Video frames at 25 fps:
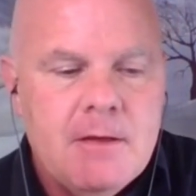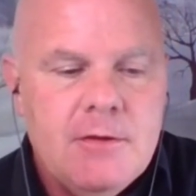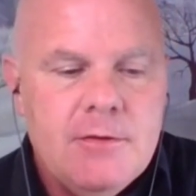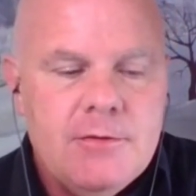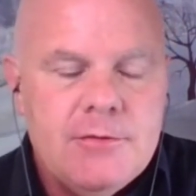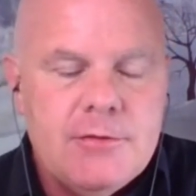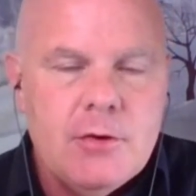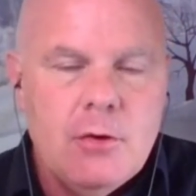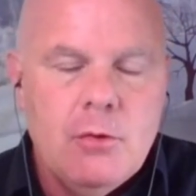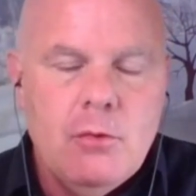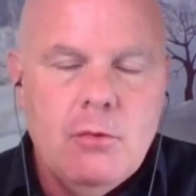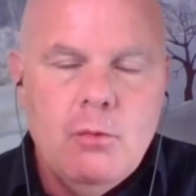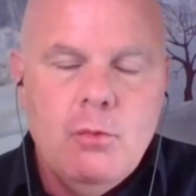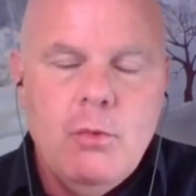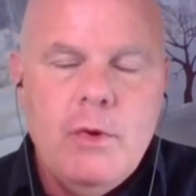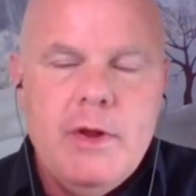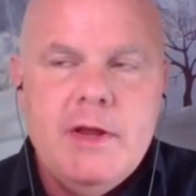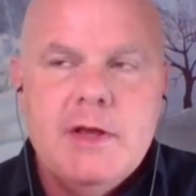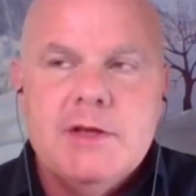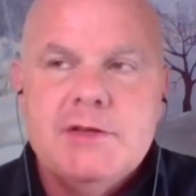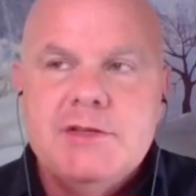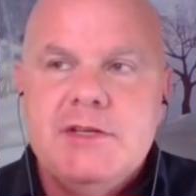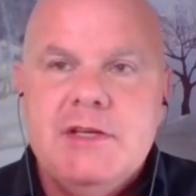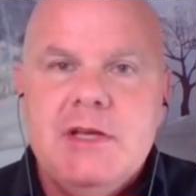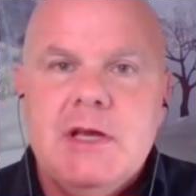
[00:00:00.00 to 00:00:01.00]
So we
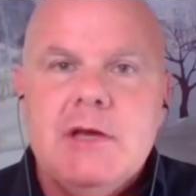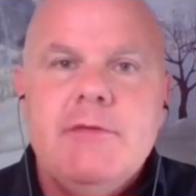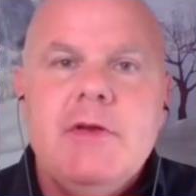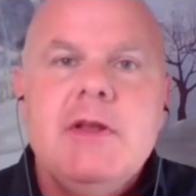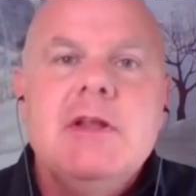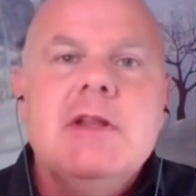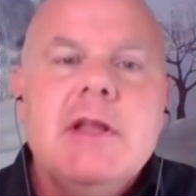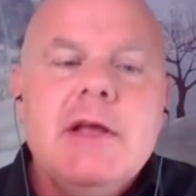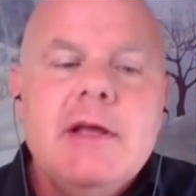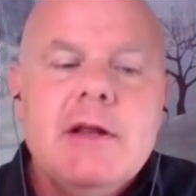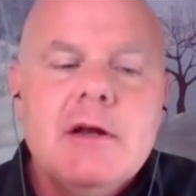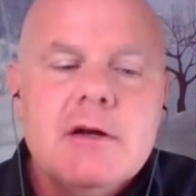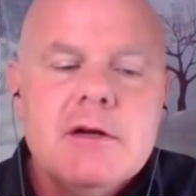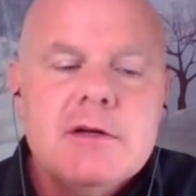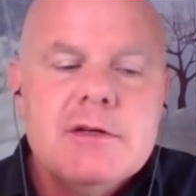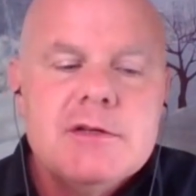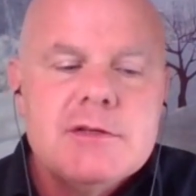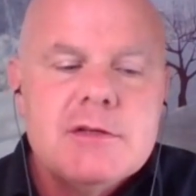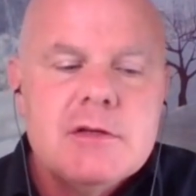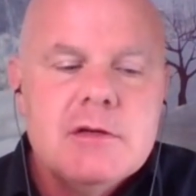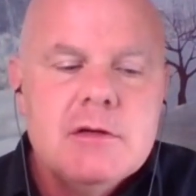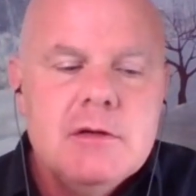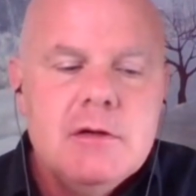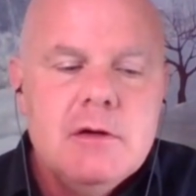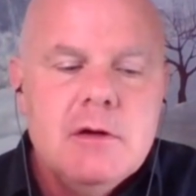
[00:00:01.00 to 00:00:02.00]
as giving
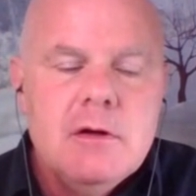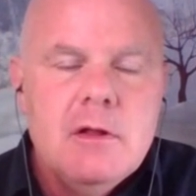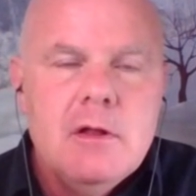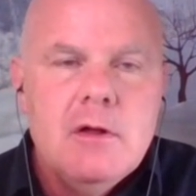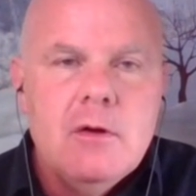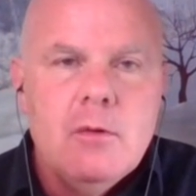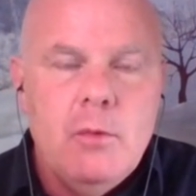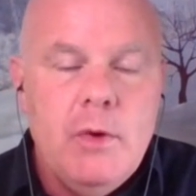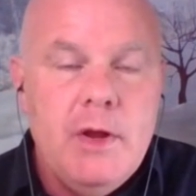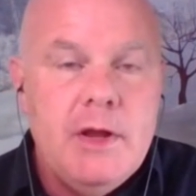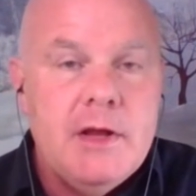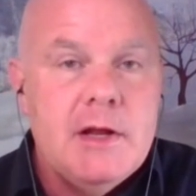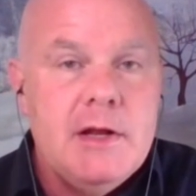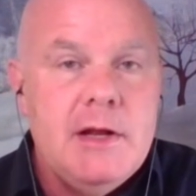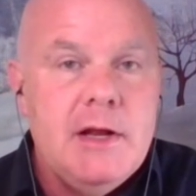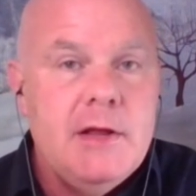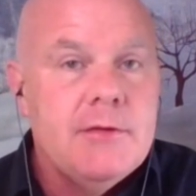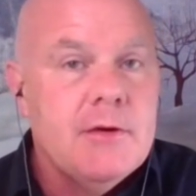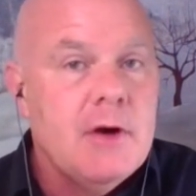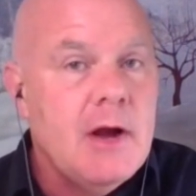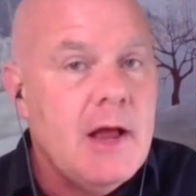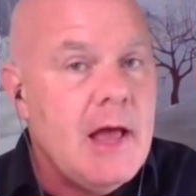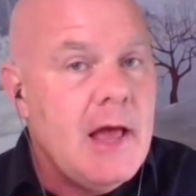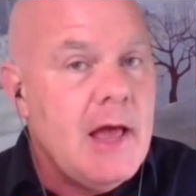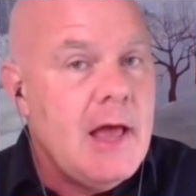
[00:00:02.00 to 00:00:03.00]
leaders, we can
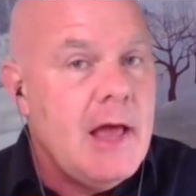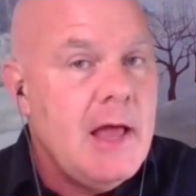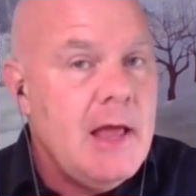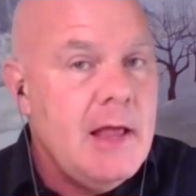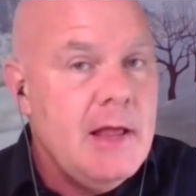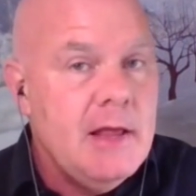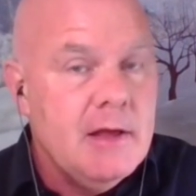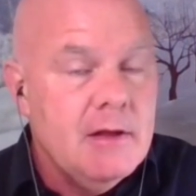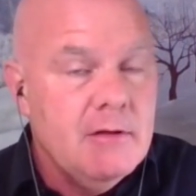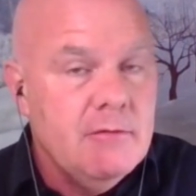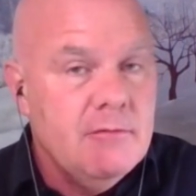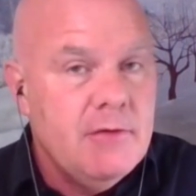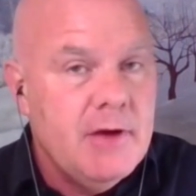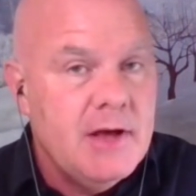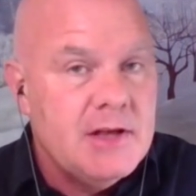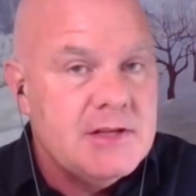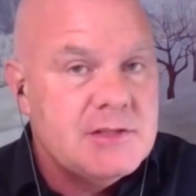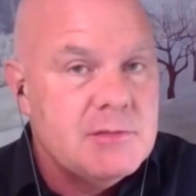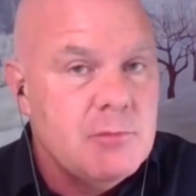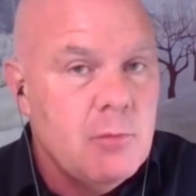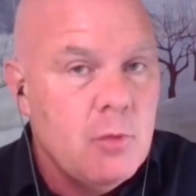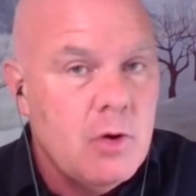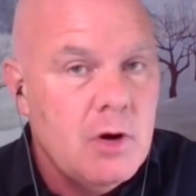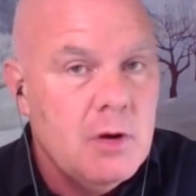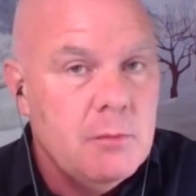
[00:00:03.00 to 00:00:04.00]
either A,
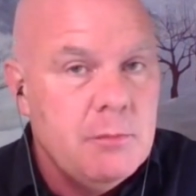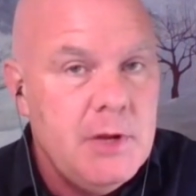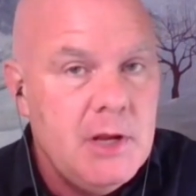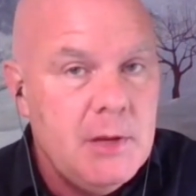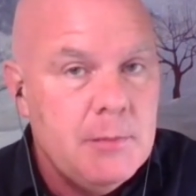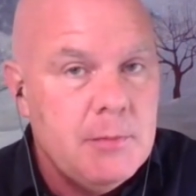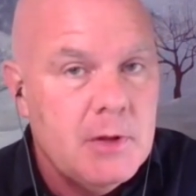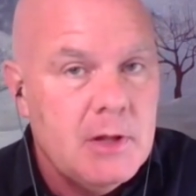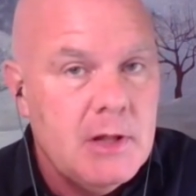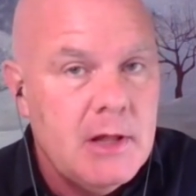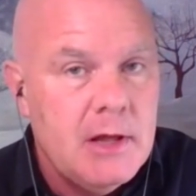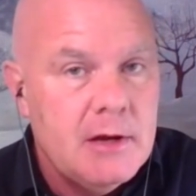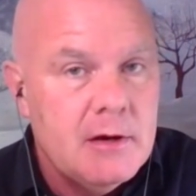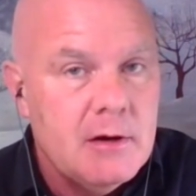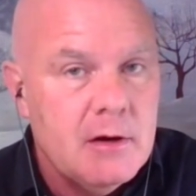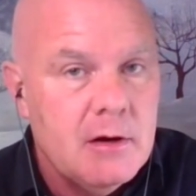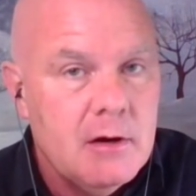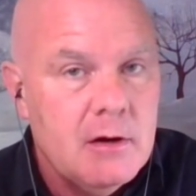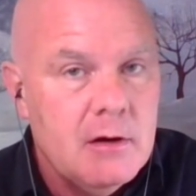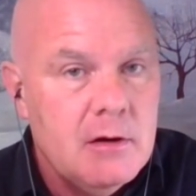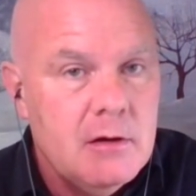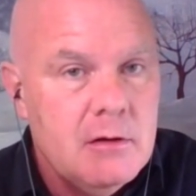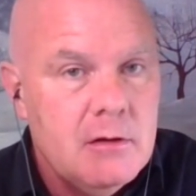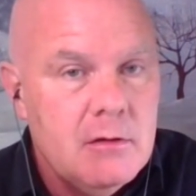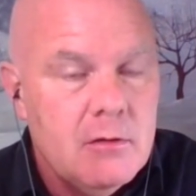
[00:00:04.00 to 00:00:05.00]
invest more in people like
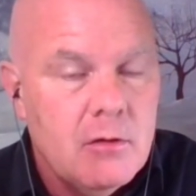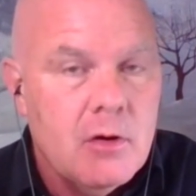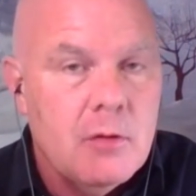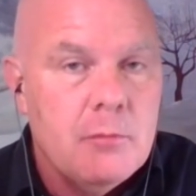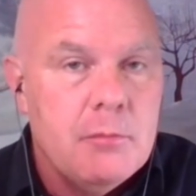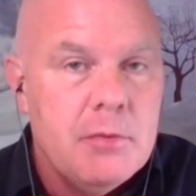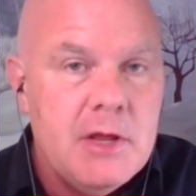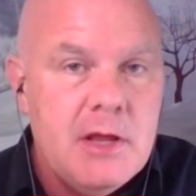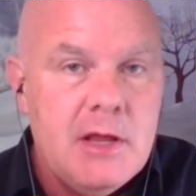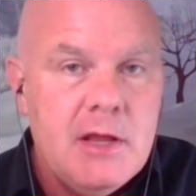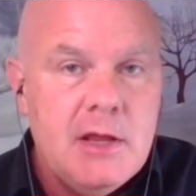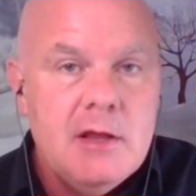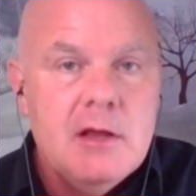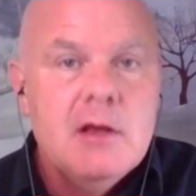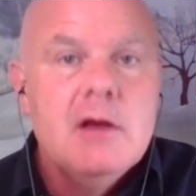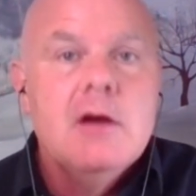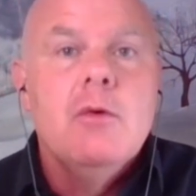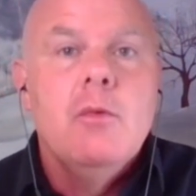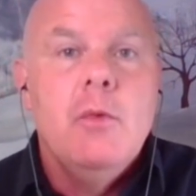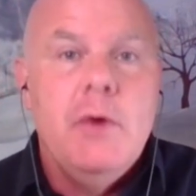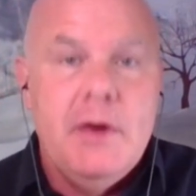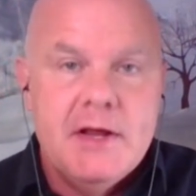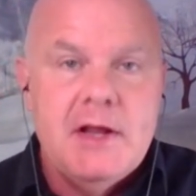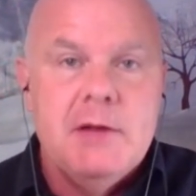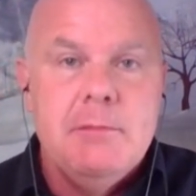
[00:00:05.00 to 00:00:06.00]
her, or B,
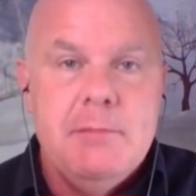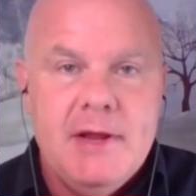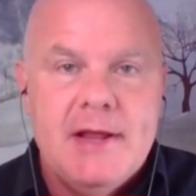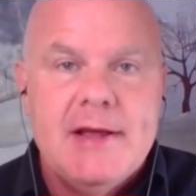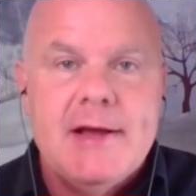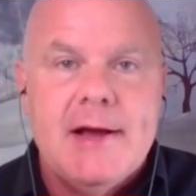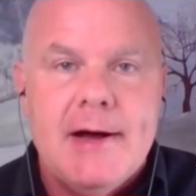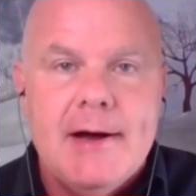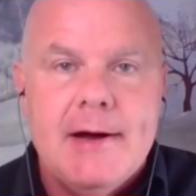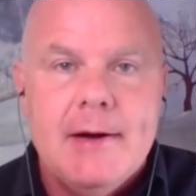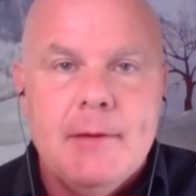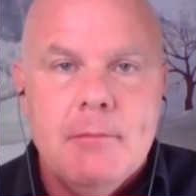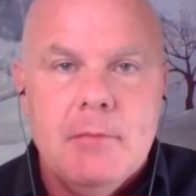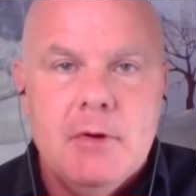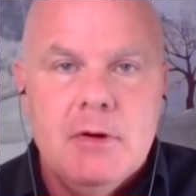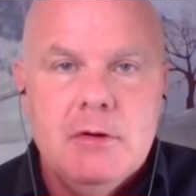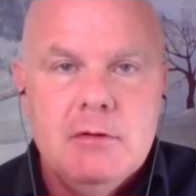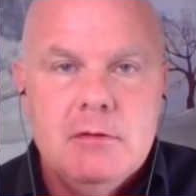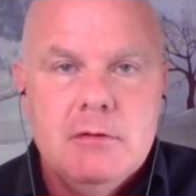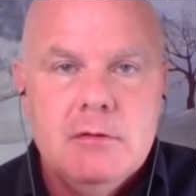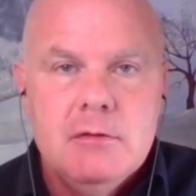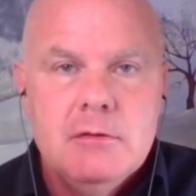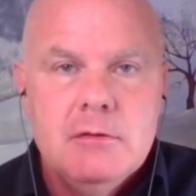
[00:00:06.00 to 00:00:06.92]
we can become